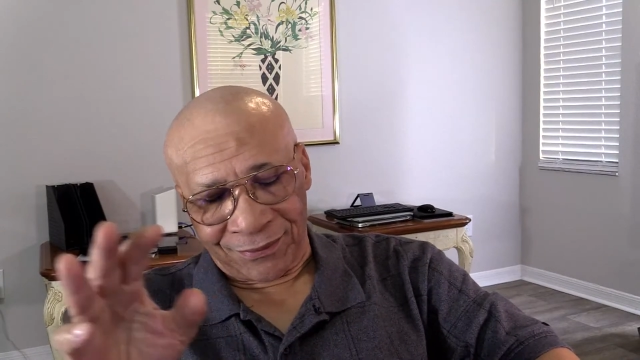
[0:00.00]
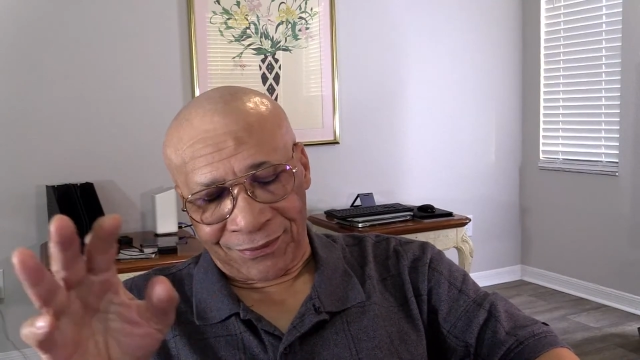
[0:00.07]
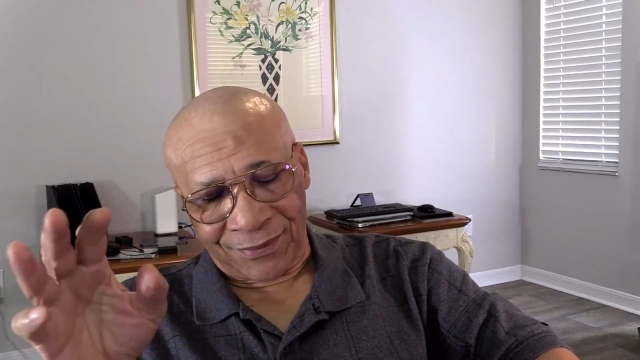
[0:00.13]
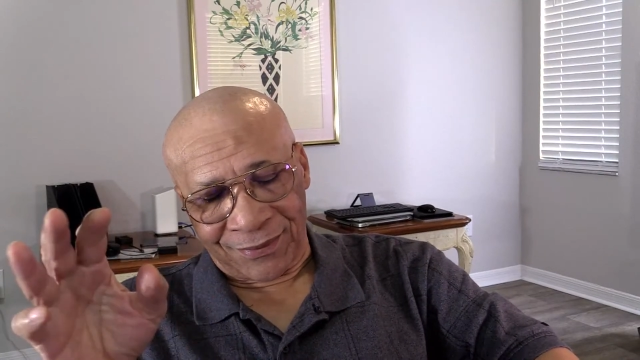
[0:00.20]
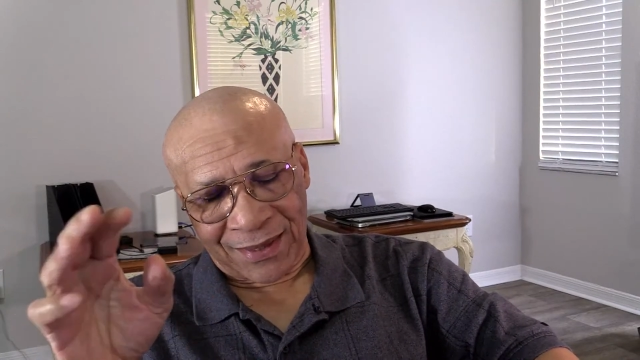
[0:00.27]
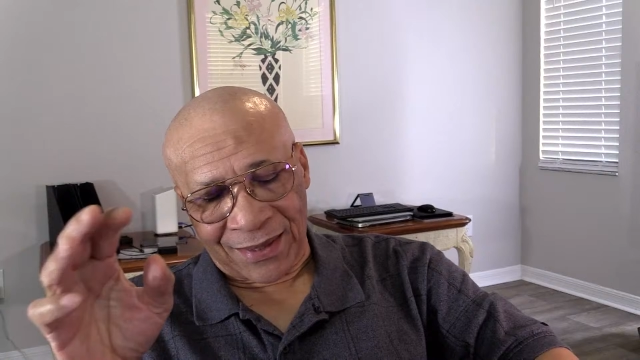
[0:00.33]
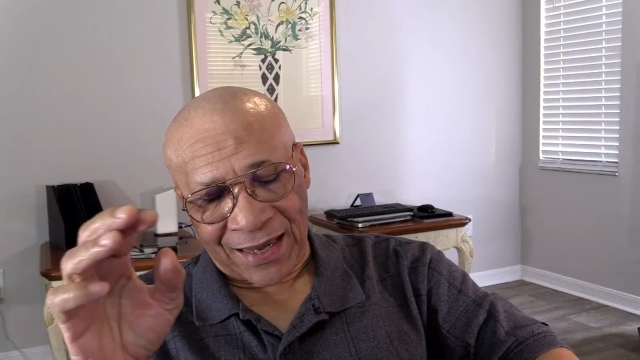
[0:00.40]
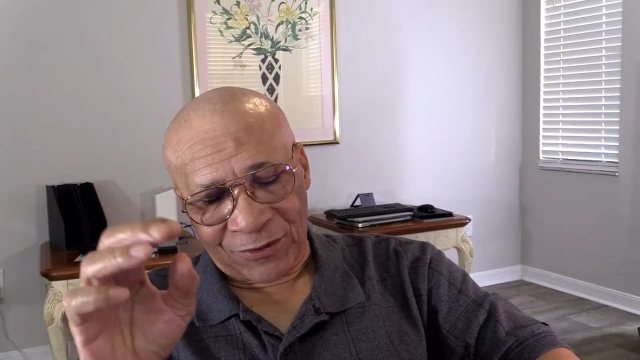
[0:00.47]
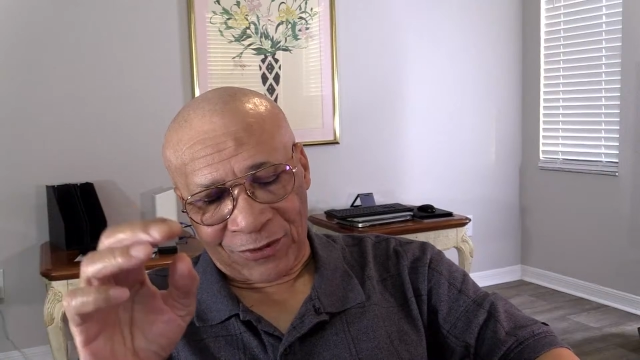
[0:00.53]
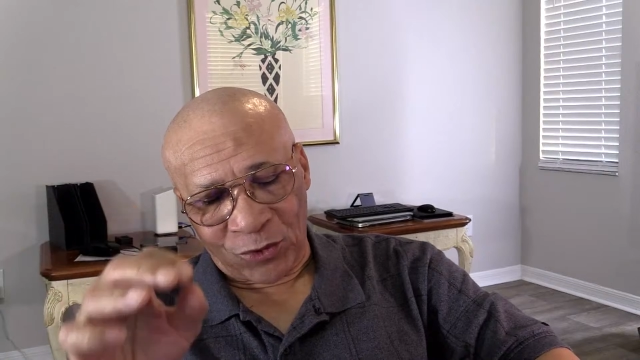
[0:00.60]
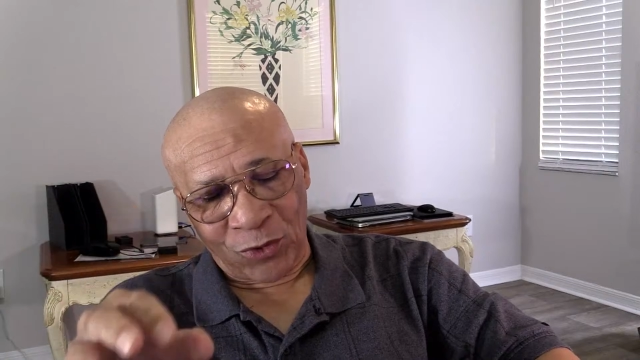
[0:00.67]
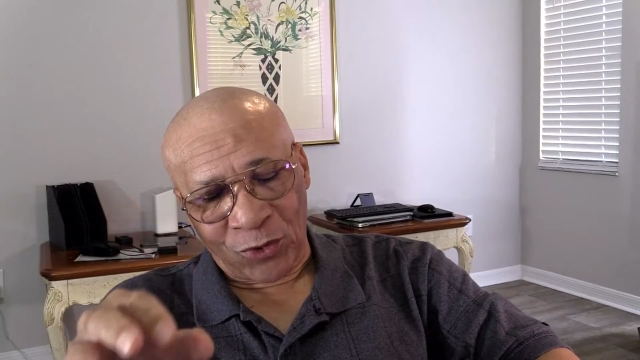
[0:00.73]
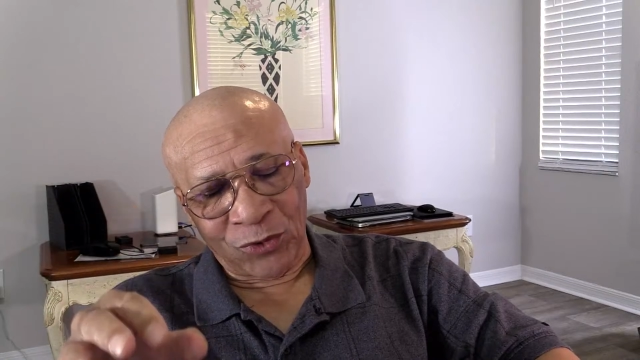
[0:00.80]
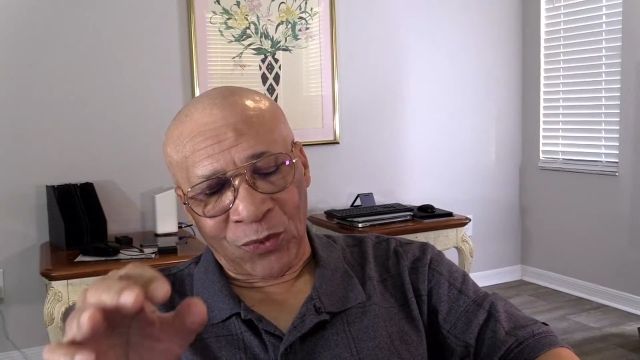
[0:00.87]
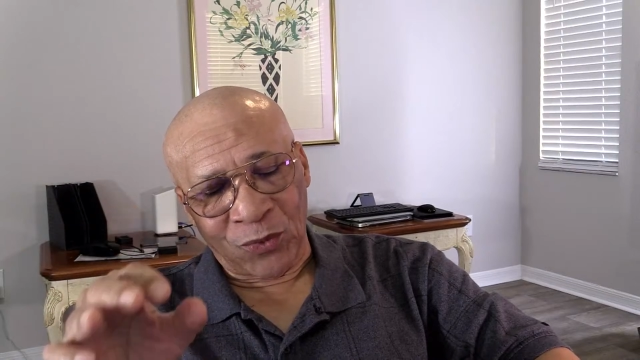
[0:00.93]

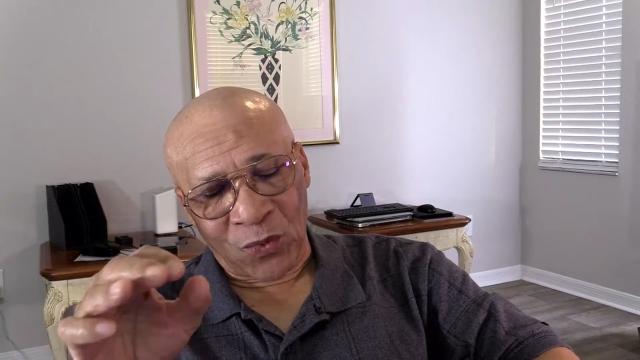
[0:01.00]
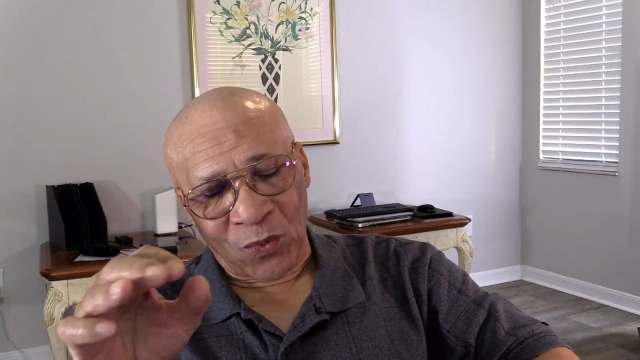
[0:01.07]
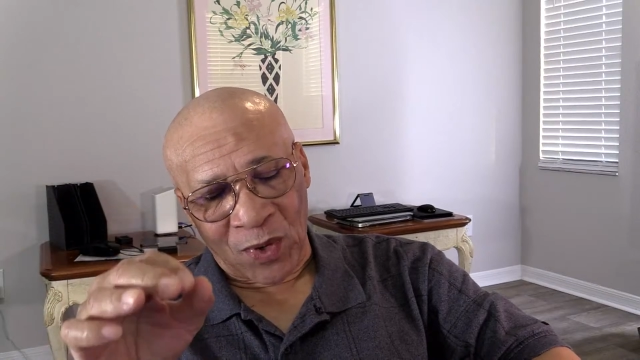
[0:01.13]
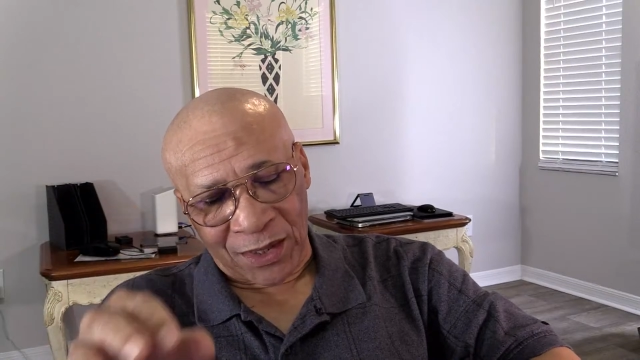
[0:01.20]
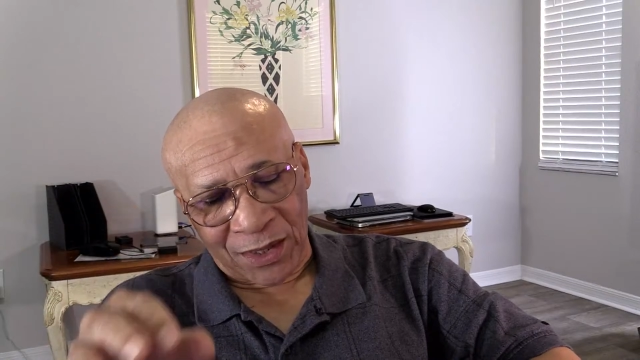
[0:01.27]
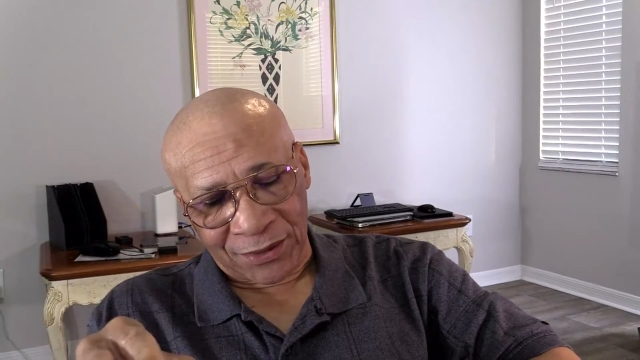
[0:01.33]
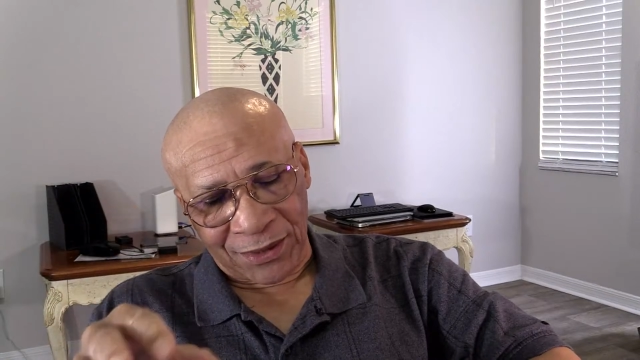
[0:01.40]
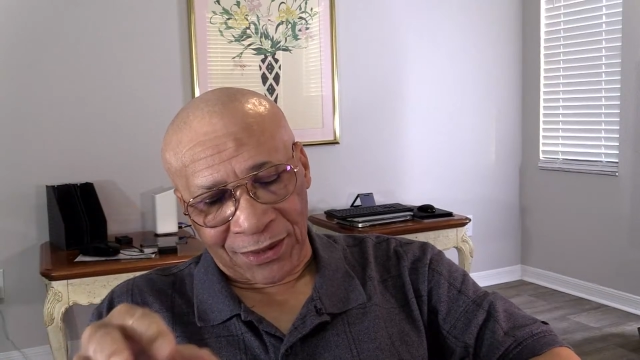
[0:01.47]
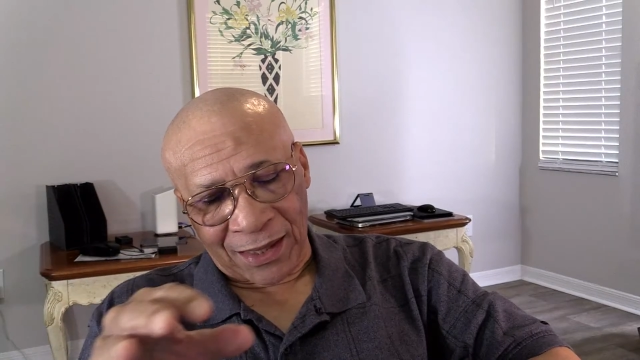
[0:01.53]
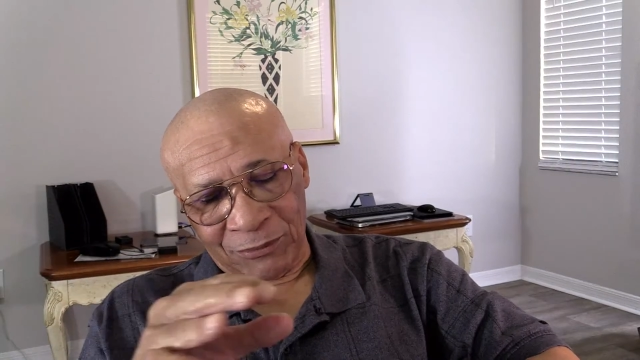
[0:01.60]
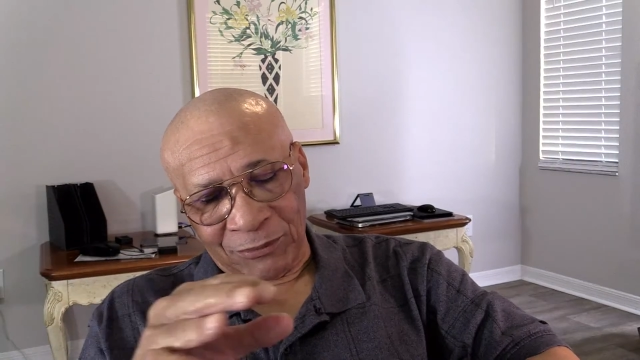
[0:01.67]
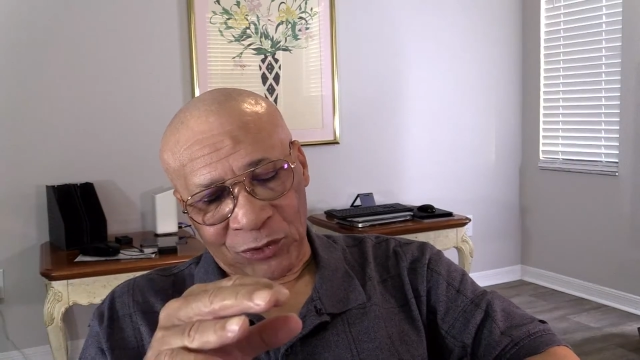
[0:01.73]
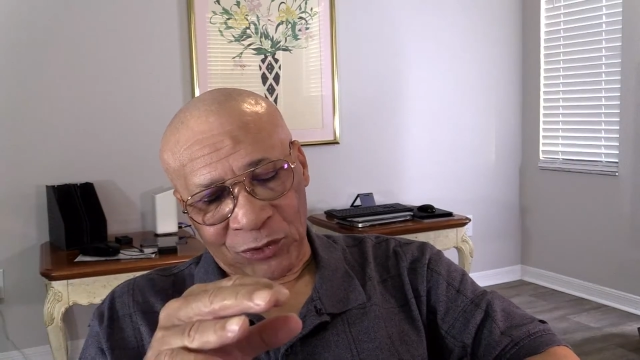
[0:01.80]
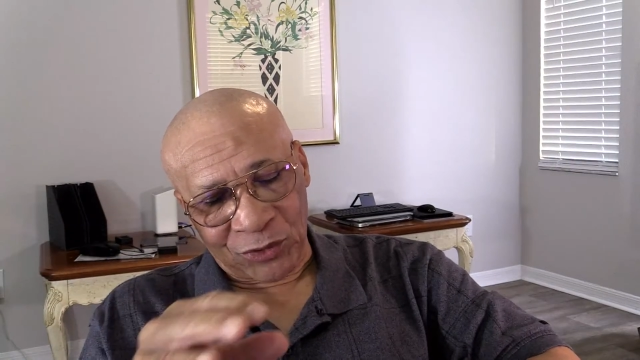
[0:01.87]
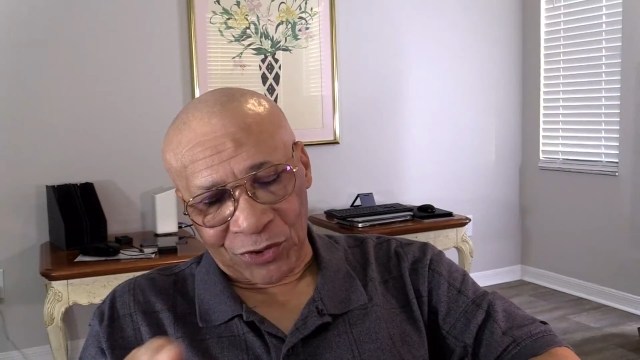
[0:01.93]
I'm
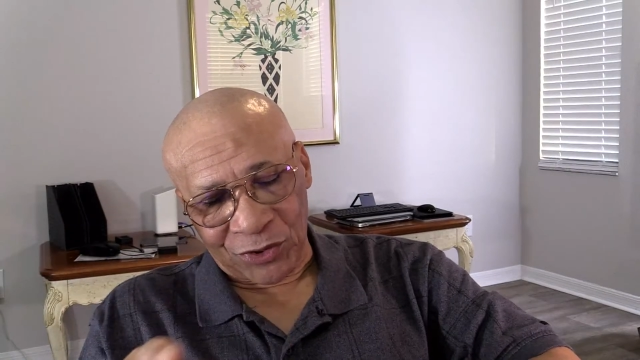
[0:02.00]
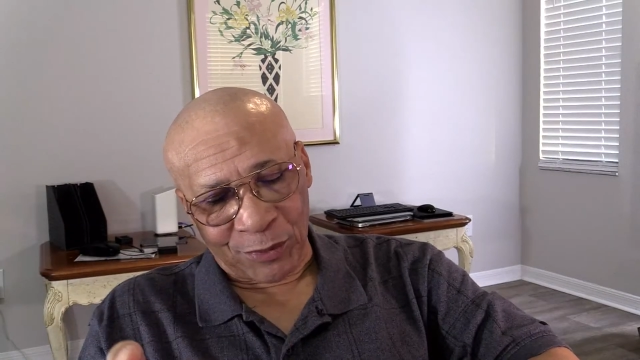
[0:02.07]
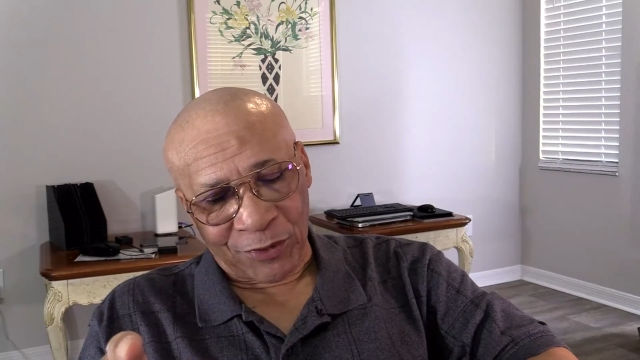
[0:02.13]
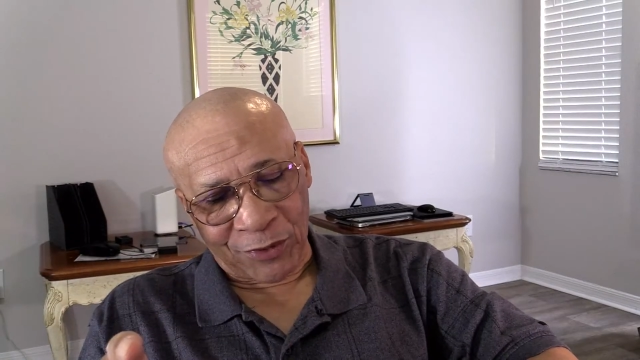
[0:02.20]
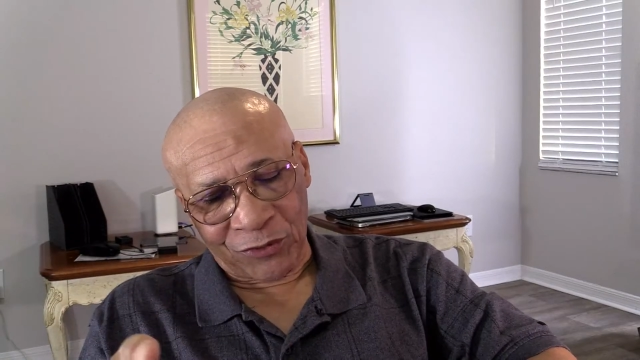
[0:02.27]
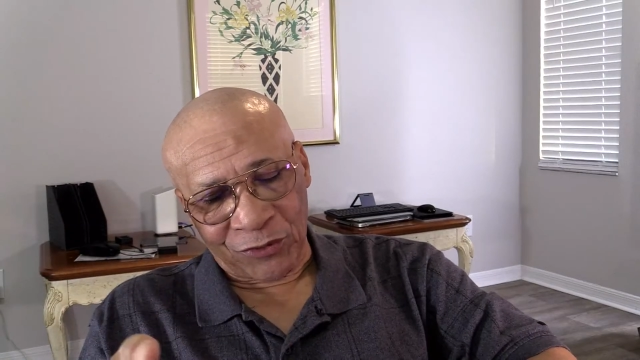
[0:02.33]
sure some of